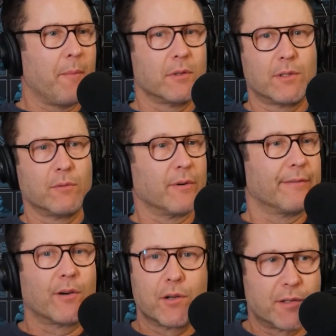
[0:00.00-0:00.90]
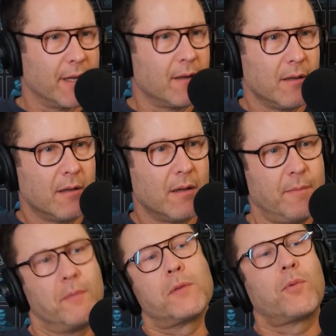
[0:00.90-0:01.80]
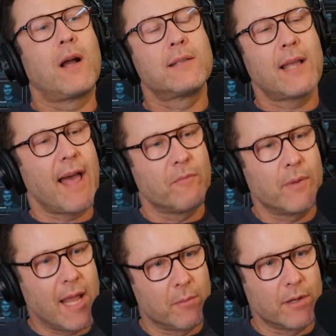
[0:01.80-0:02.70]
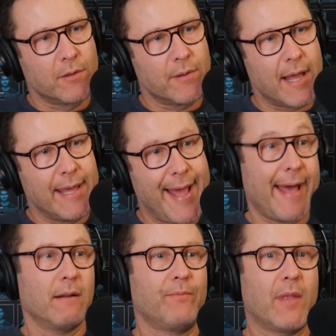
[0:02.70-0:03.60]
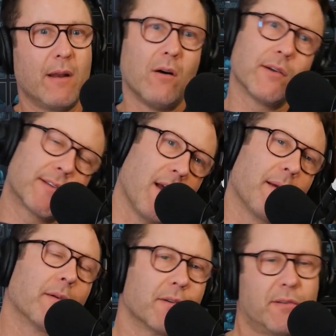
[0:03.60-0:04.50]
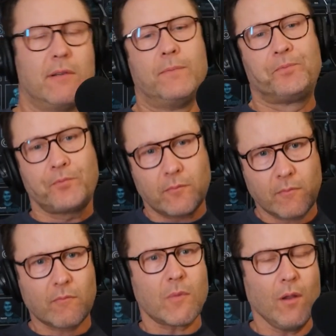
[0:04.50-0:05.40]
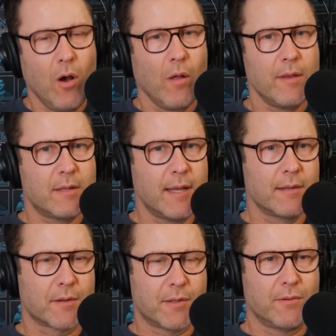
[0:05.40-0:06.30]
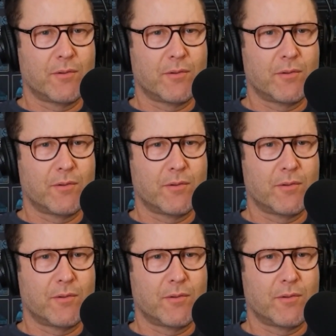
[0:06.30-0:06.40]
able to reverse it? I mean, I'm surprised they haven't been able to do that yet. And Alzheimer's and all these things are so